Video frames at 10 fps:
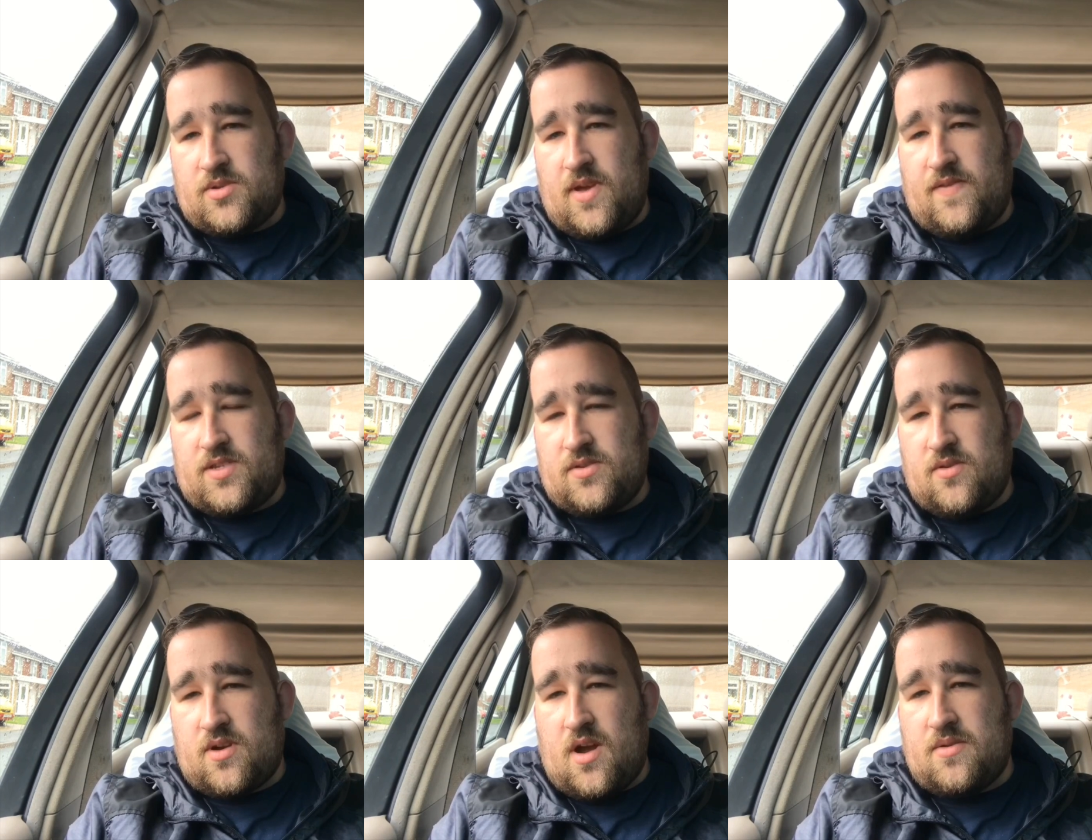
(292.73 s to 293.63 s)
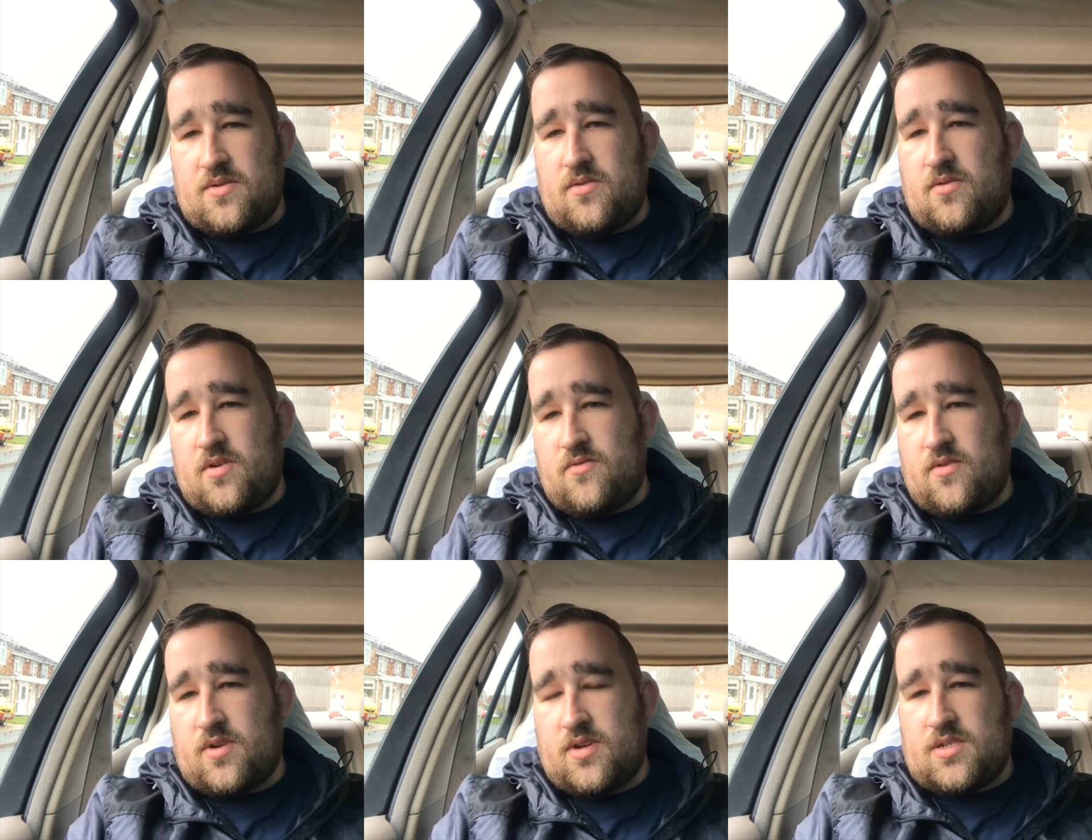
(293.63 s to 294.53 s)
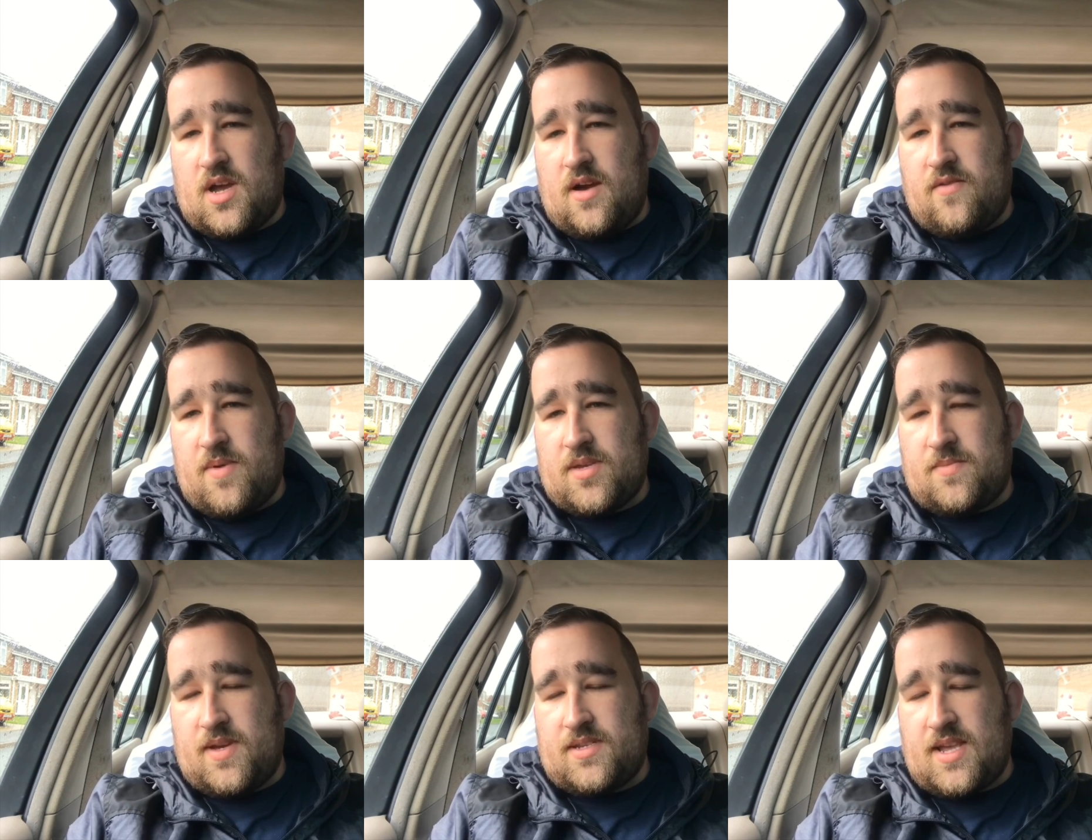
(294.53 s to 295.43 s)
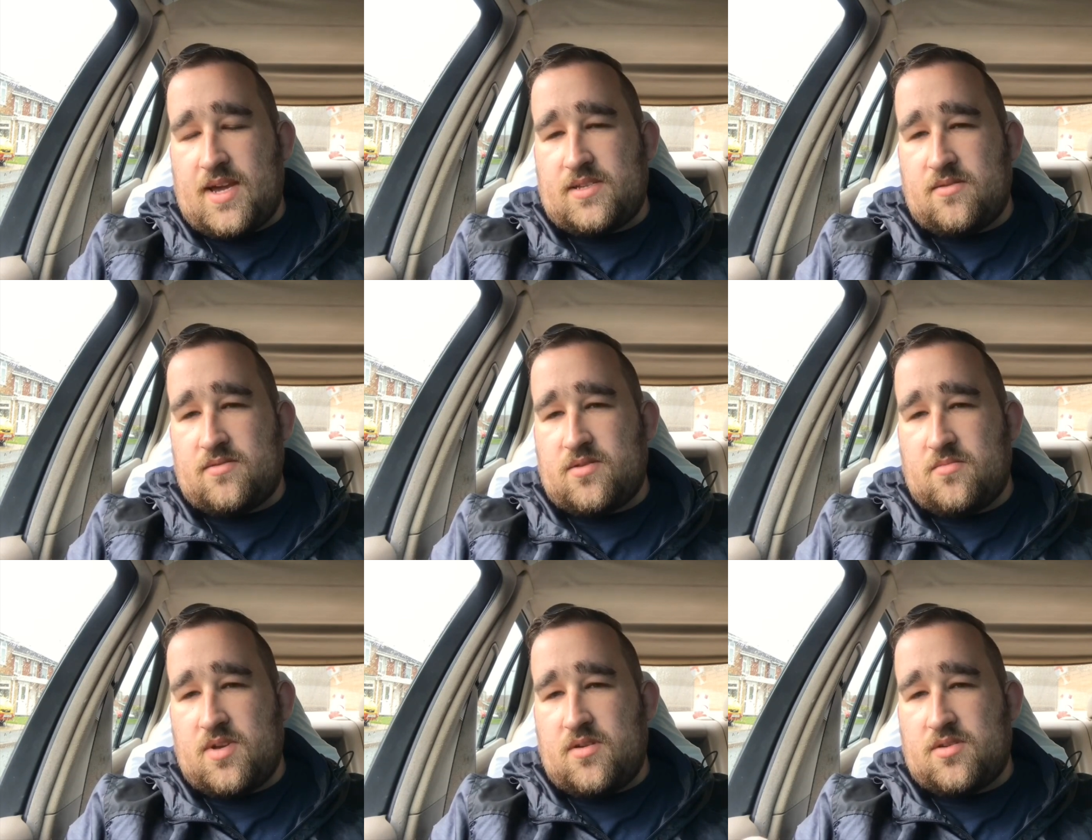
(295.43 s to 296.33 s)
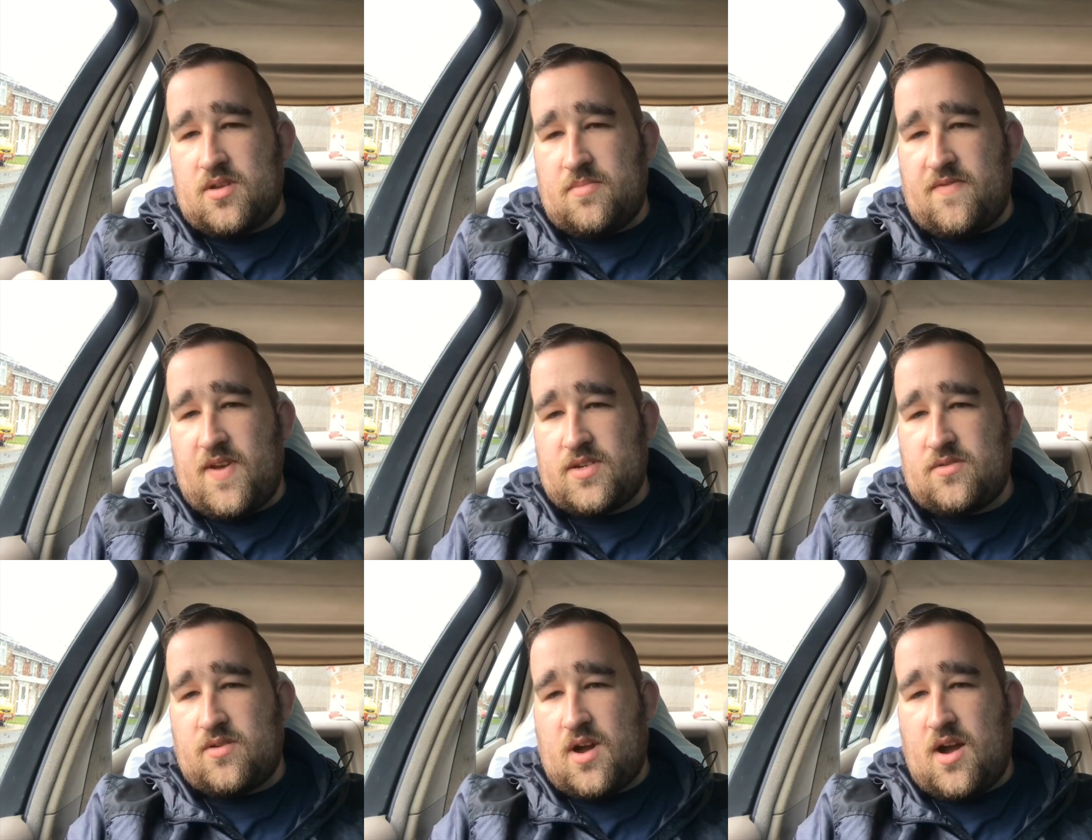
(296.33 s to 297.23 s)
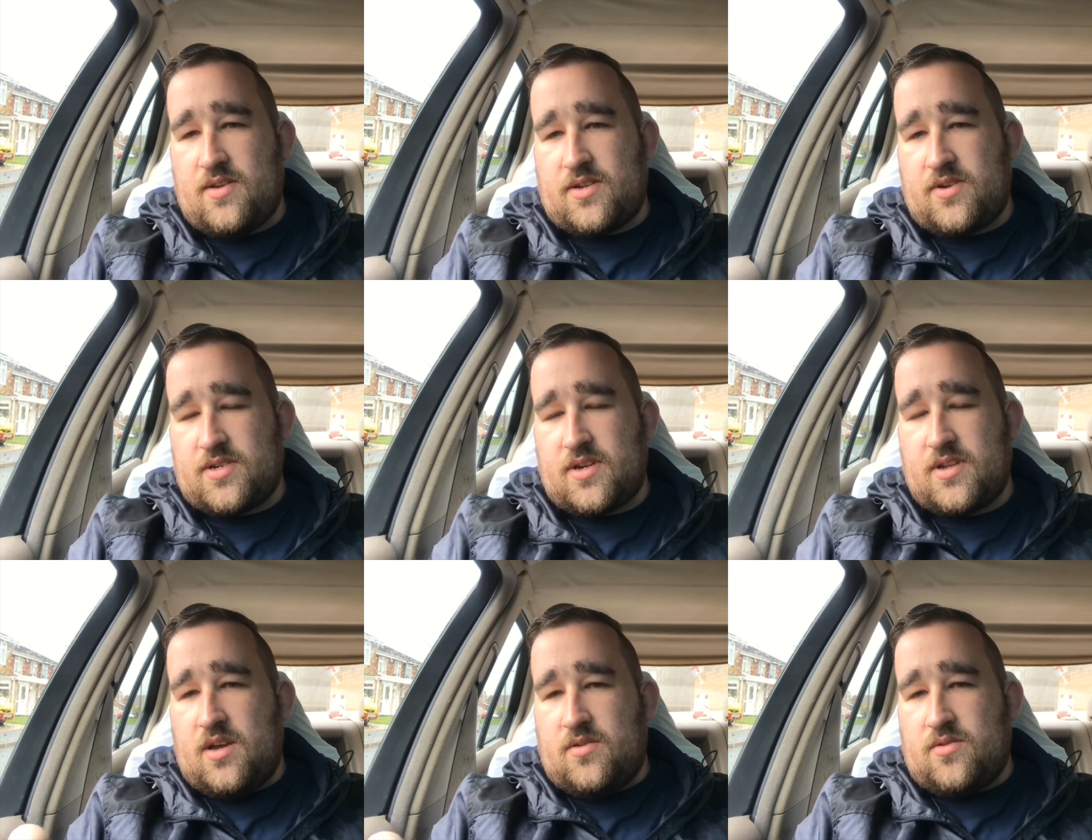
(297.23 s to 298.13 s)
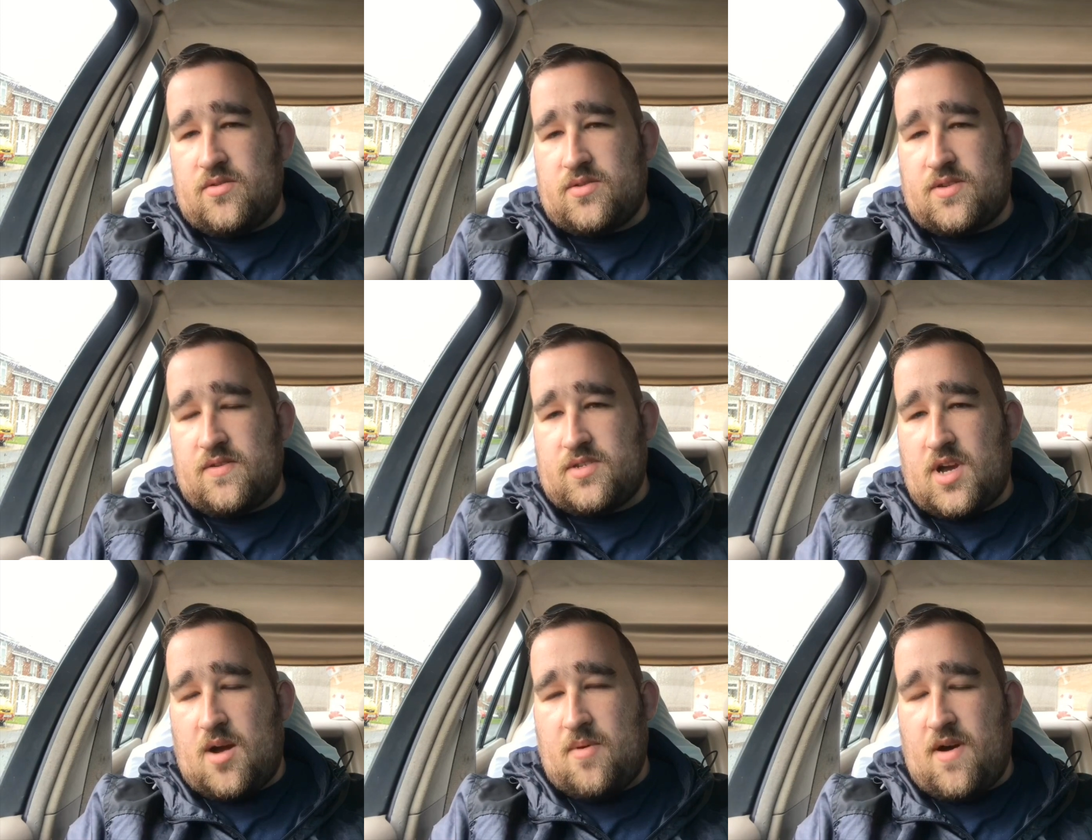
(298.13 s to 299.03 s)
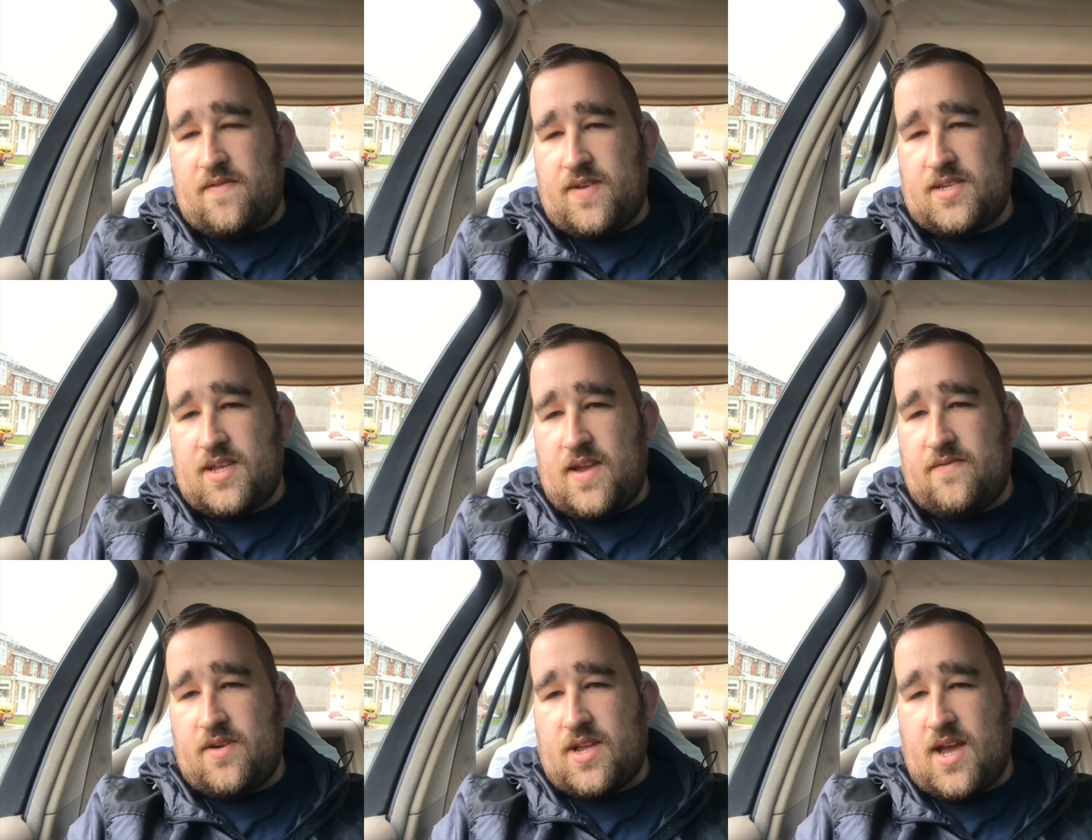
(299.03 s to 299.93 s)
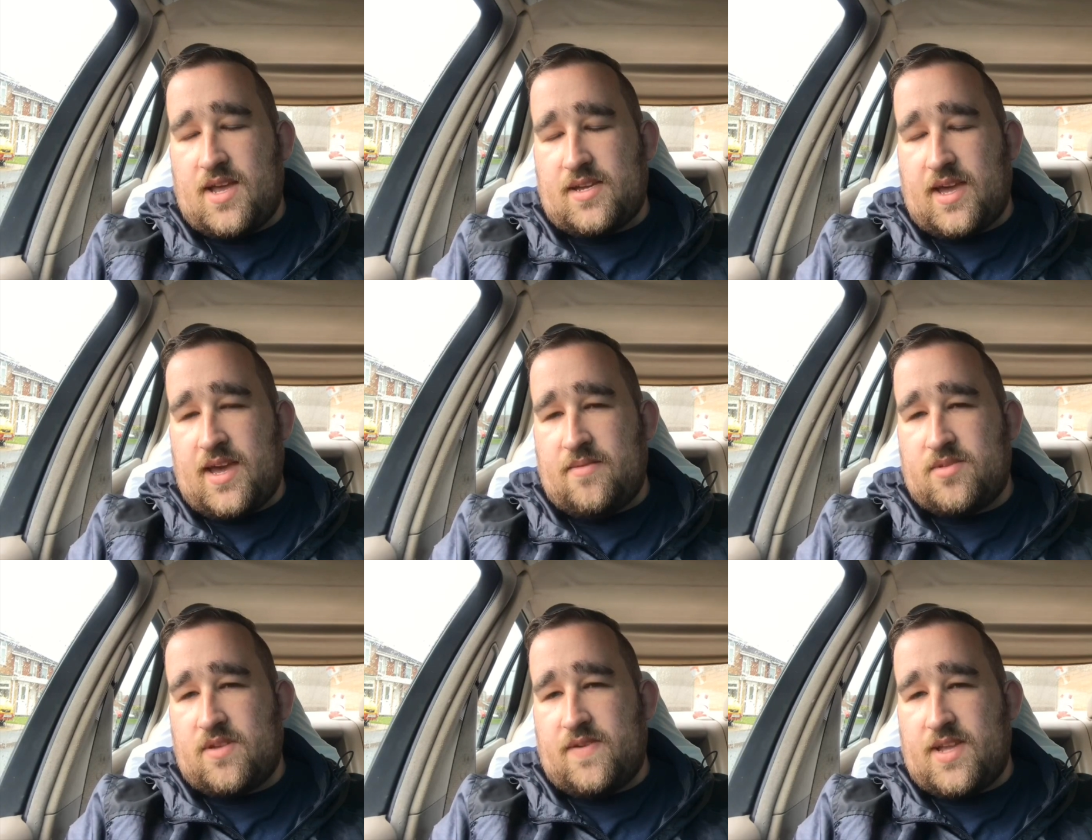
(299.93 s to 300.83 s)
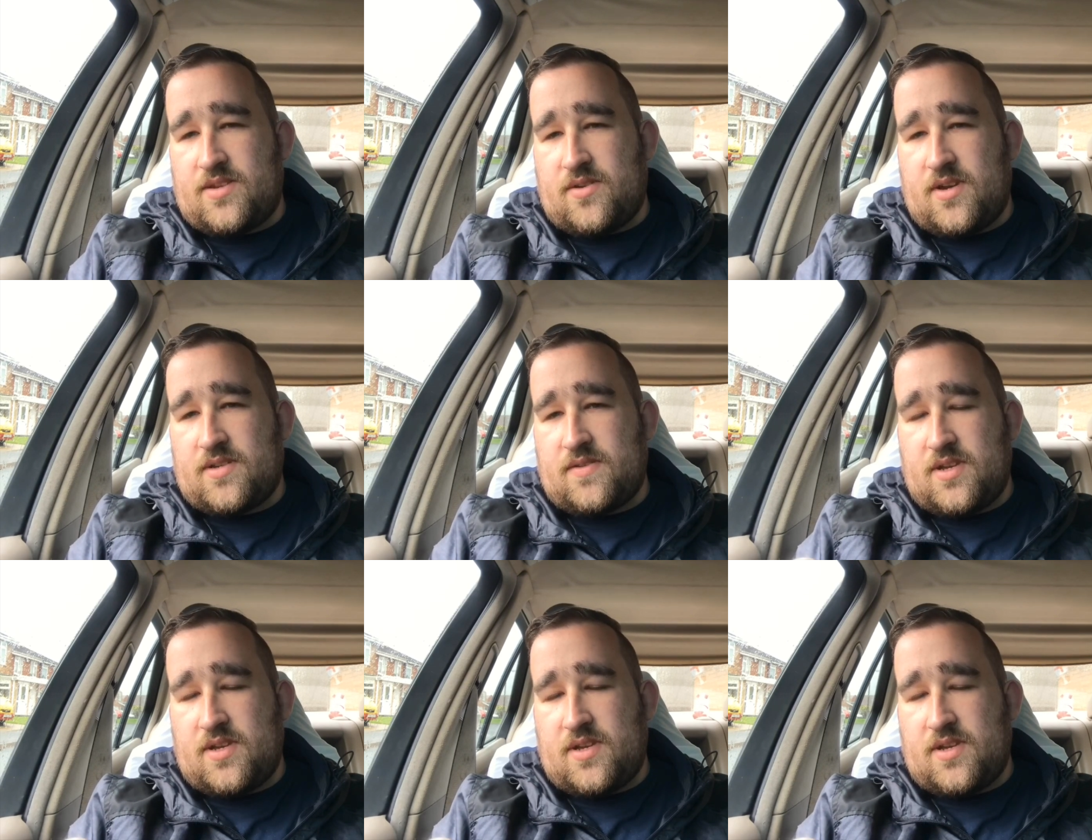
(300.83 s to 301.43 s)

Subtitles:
to move into your car and it all go wrong. So the best bet is to take to somebody who's a professional car electrician who does tar bar fitting every day and get him to do the electrics.